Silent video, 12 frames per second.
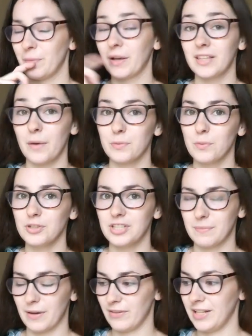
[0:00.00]
Because I was
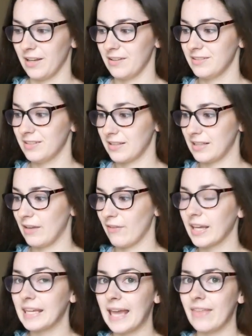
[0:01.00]
watching my videos to see
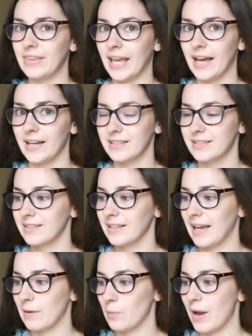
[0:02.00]
if I can get the ads
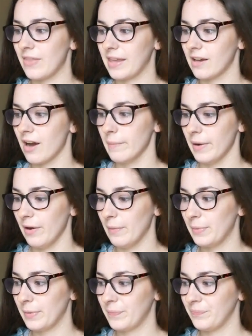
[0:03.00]
and where they come
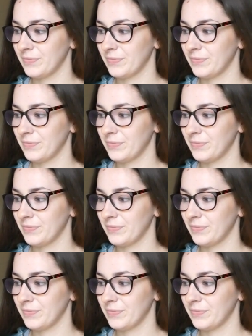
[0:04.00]
up.